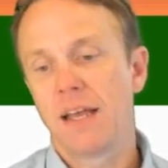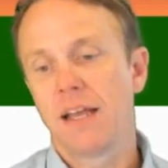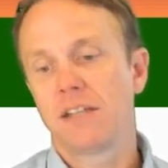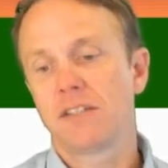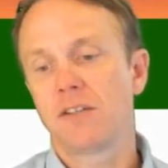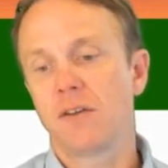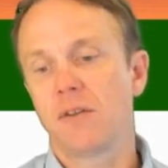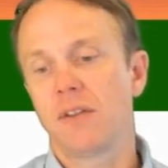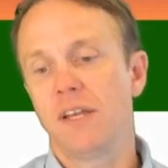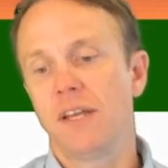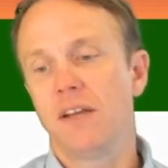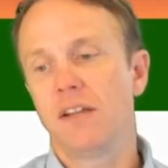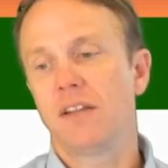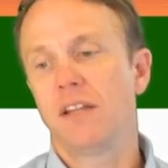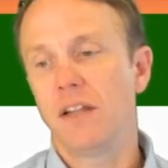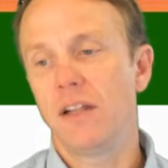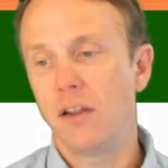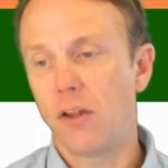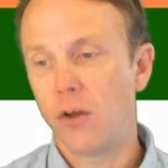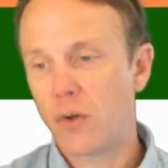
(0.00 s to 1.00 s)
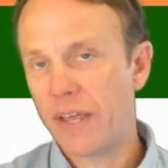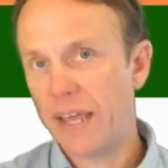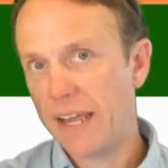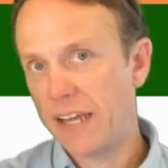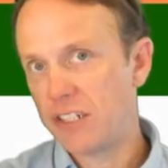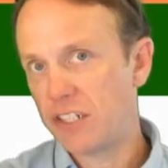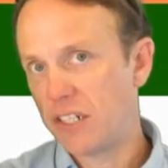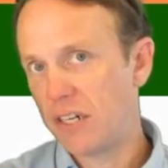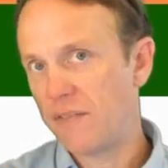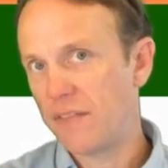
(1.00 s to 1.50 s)
so the
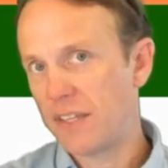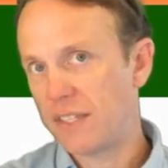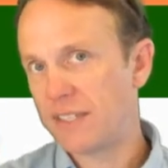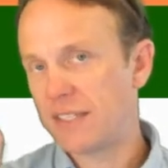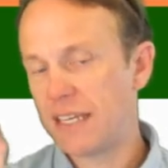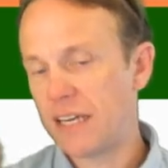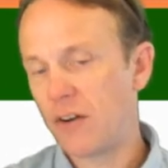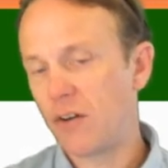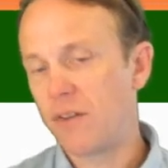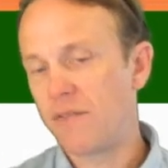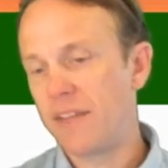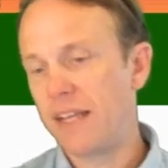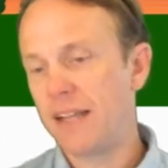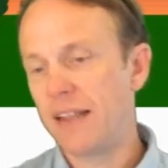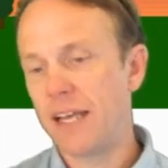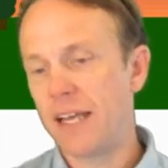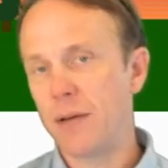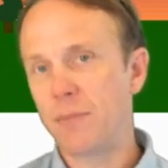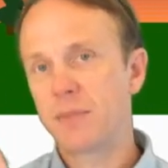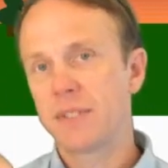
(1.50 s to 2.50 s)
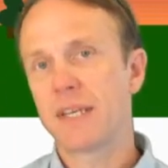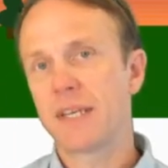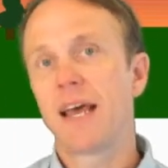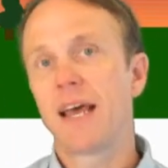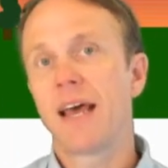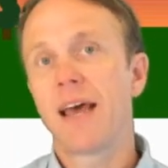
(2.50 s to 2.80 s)
location of the center of the ellipse,